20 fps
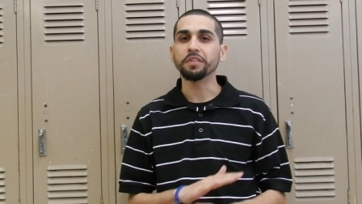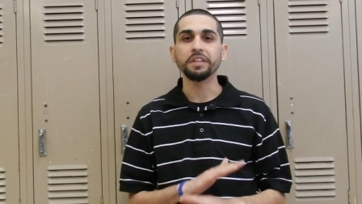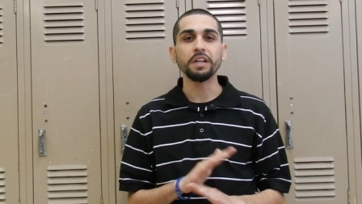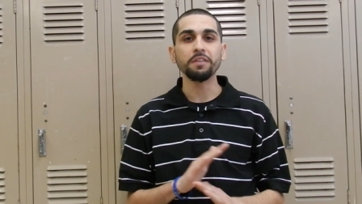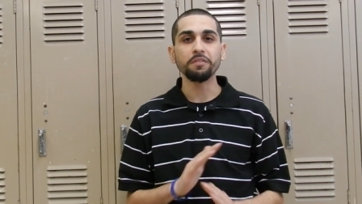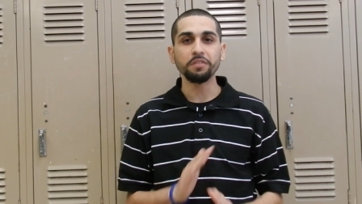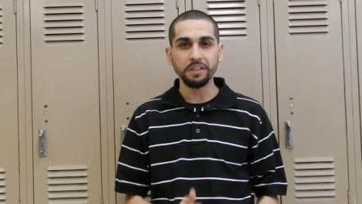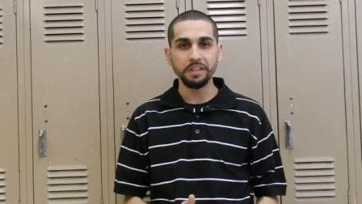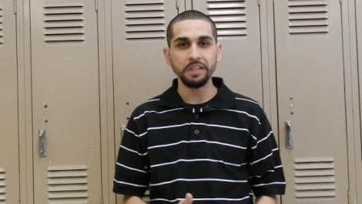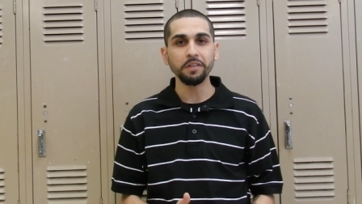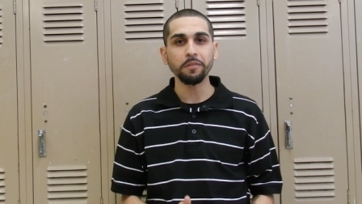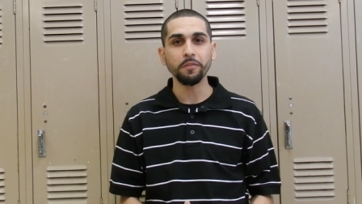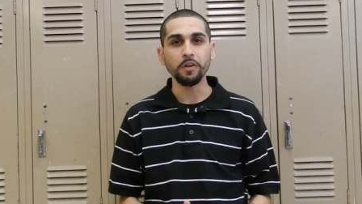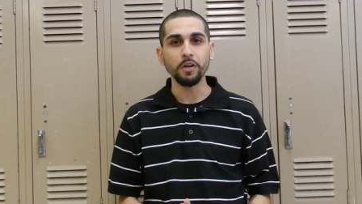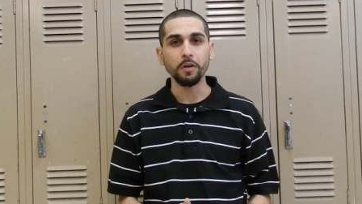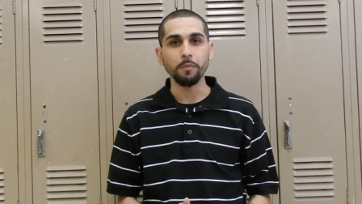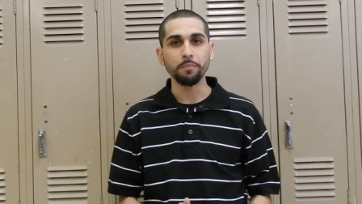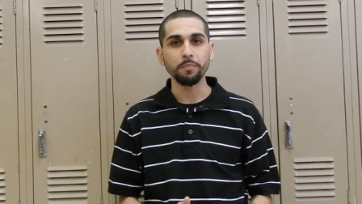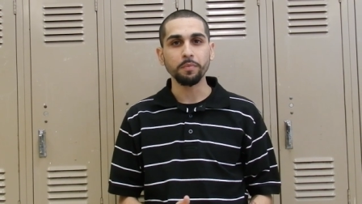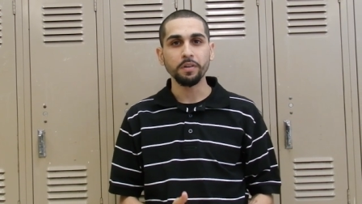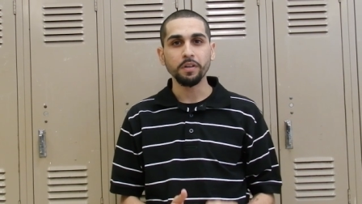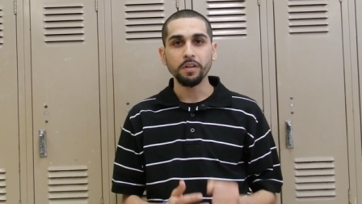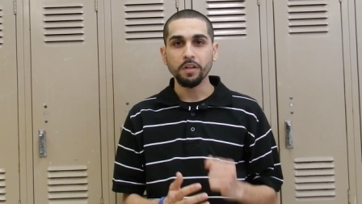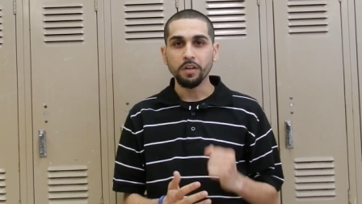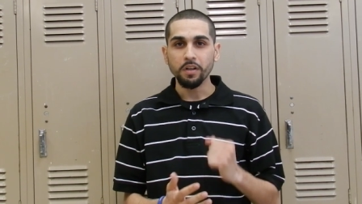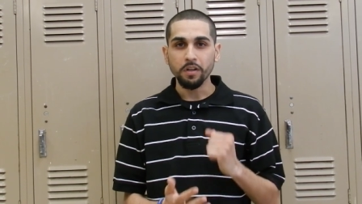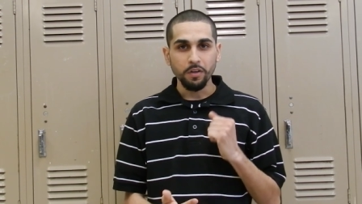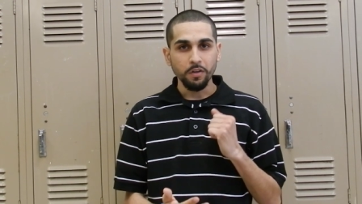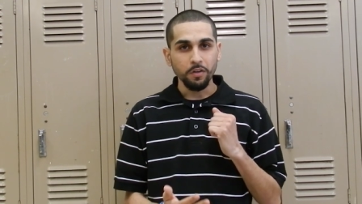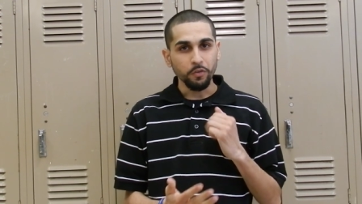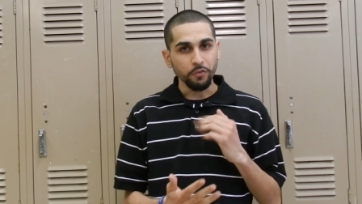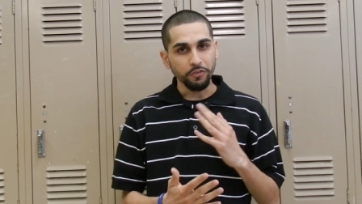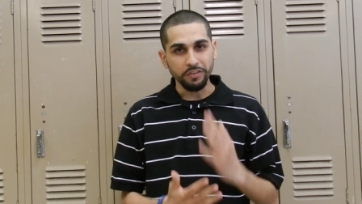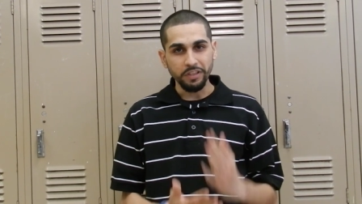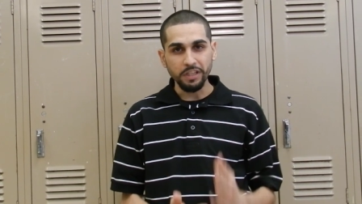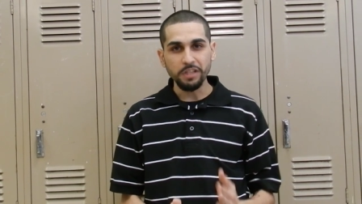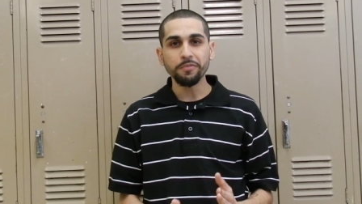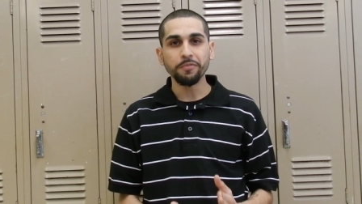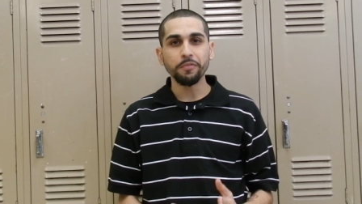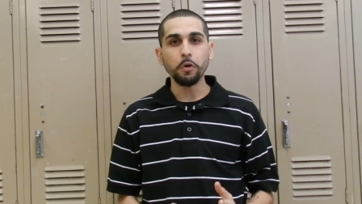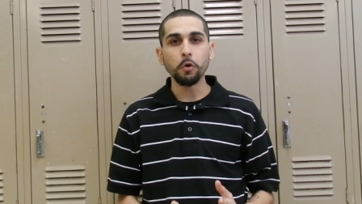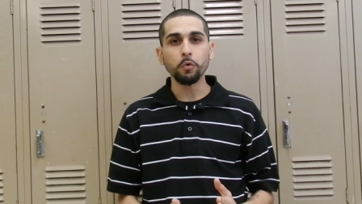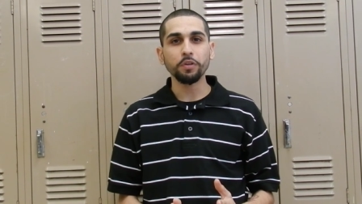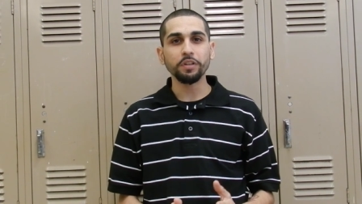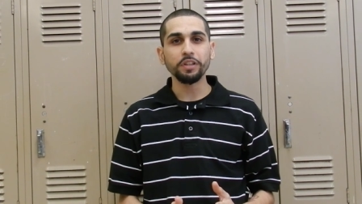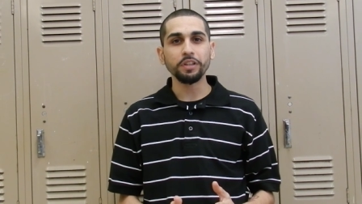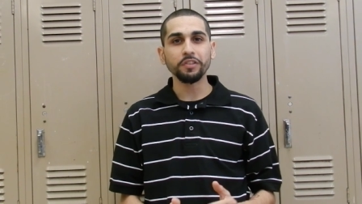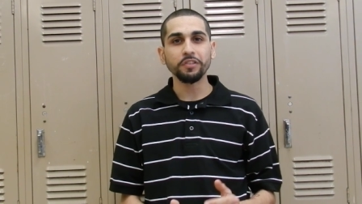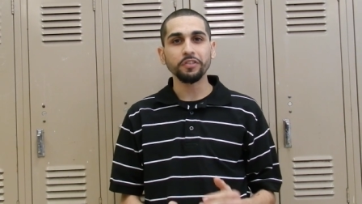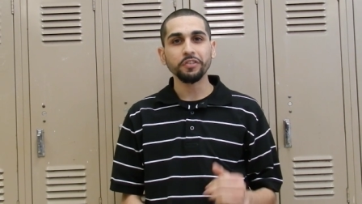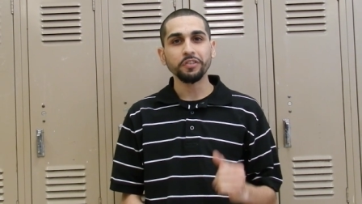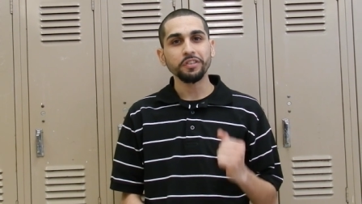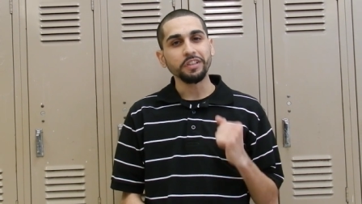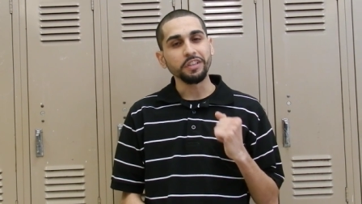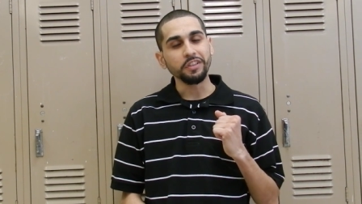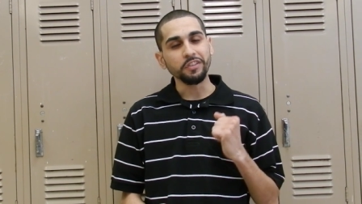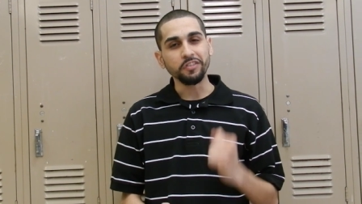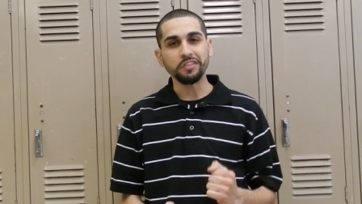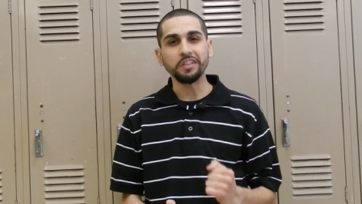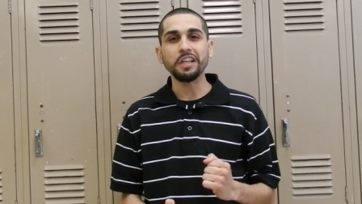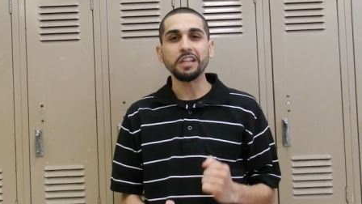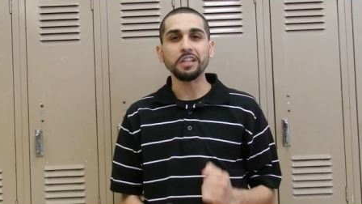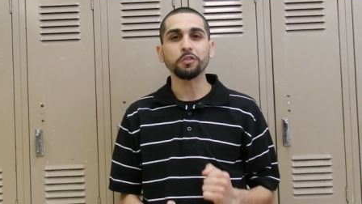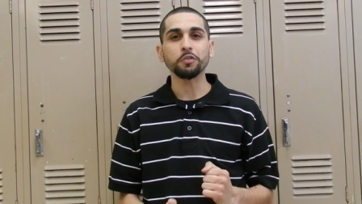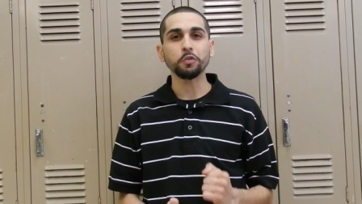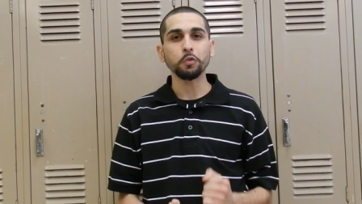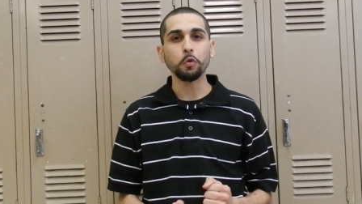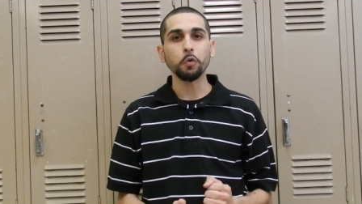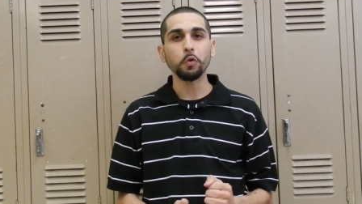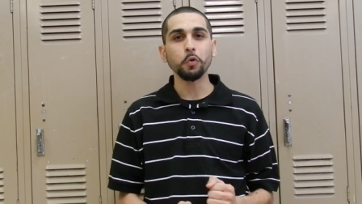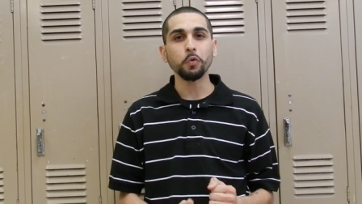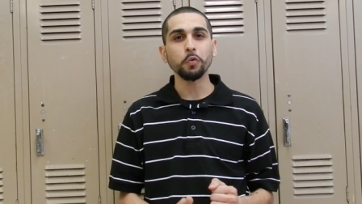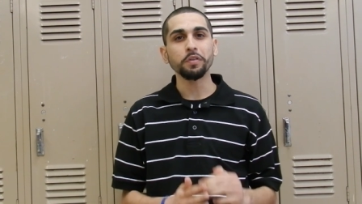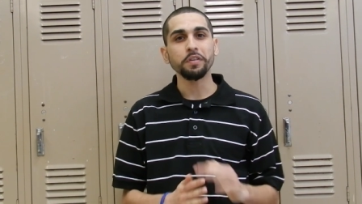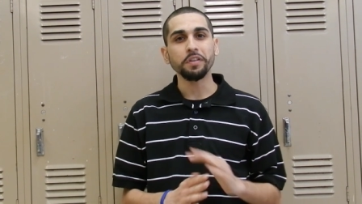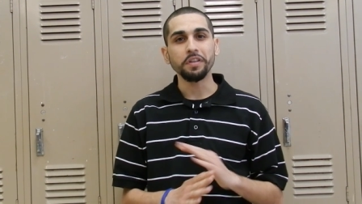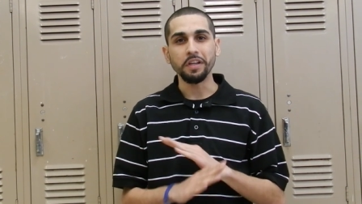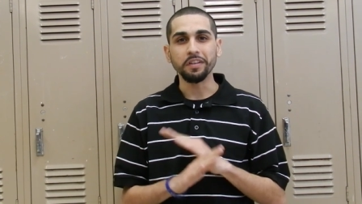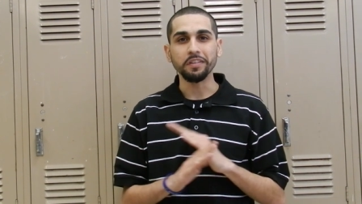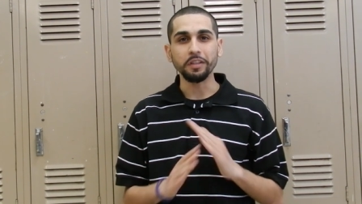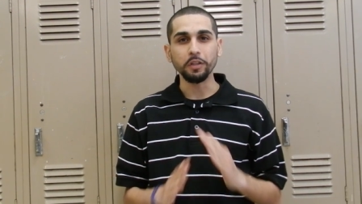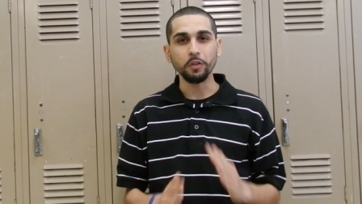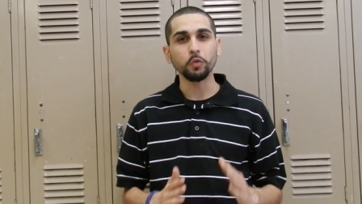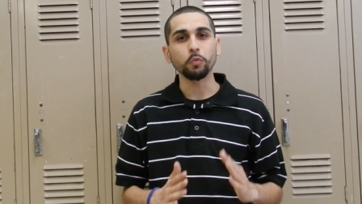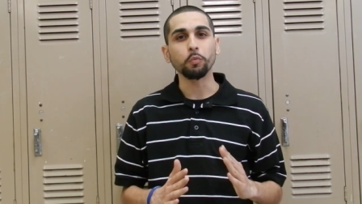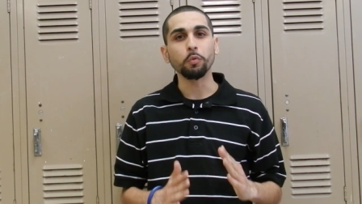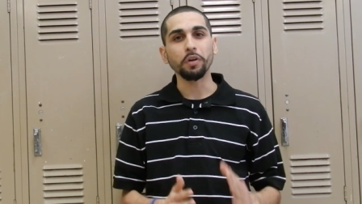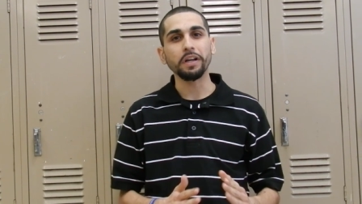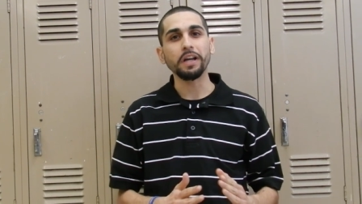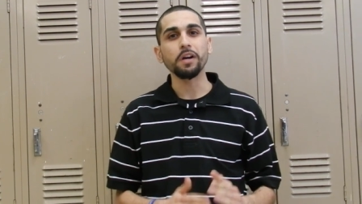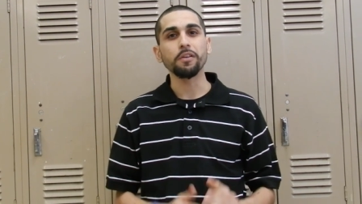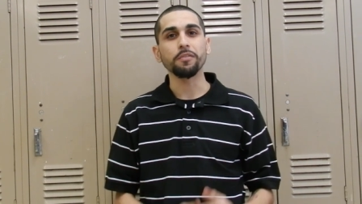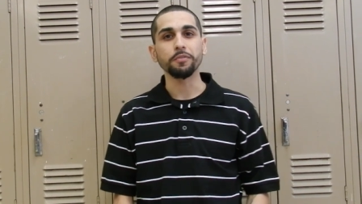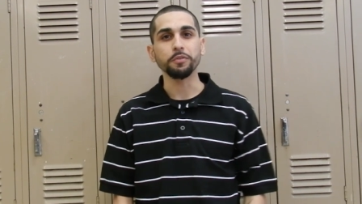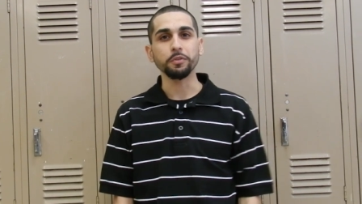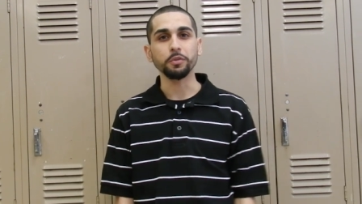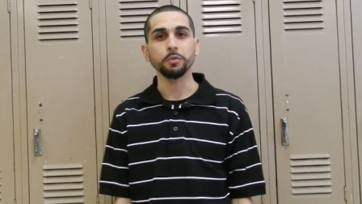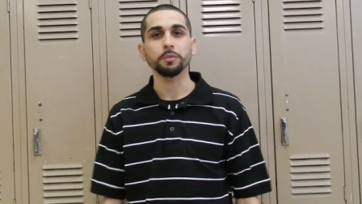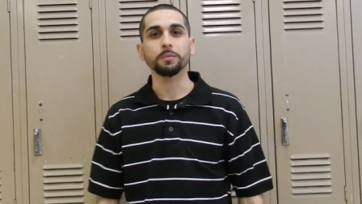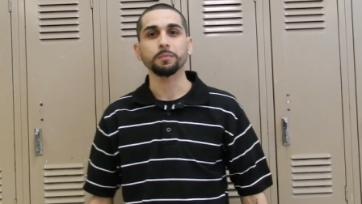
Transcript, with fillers: Never give up. Stay focused and stay in school, and things will work out for you.